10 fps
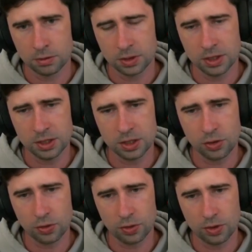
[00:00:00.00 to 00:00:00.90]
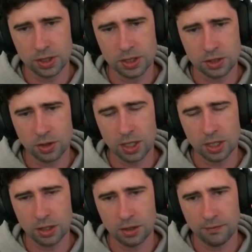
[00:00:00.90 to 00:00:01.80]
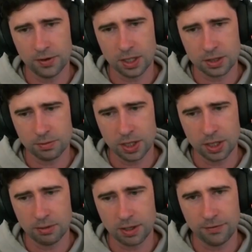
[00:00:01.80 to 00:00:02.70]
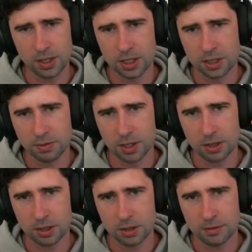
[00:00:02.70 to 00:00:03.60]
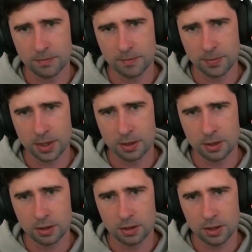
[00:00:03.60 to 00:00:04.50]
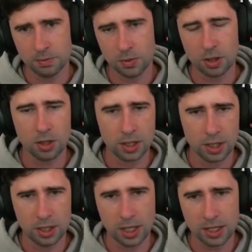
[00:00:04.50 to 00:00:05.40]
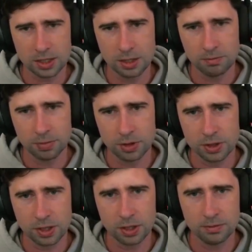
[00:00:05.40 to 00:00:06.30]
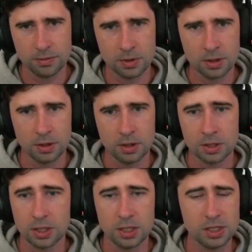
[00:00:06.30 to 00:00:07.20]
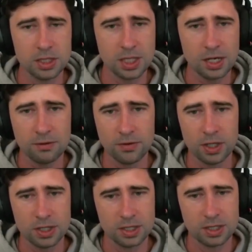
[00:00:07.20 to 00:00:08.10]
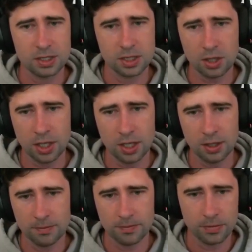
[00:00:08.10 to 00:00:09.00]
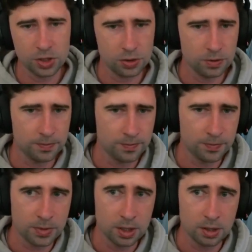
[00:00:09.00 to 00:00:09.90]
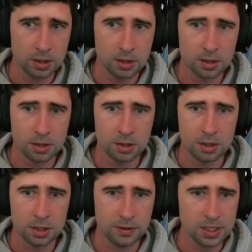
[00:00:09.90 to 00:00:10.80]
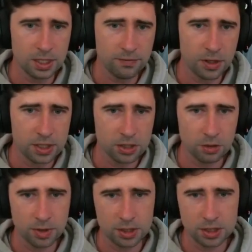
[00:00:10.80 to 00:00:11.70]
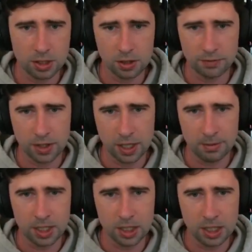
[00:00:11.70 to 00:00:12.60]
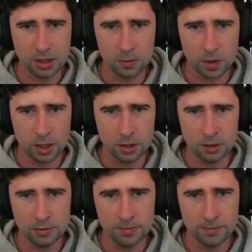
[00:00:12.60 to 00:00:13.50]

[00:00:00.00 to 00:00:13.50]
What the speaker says: So this is great here if he doesn't play there, but I feel like he's playing there. Oh, he actually blocks it up. So he just sacrificed his entire... Sure. Sacrificed so much to go after that. I mean, you get the win.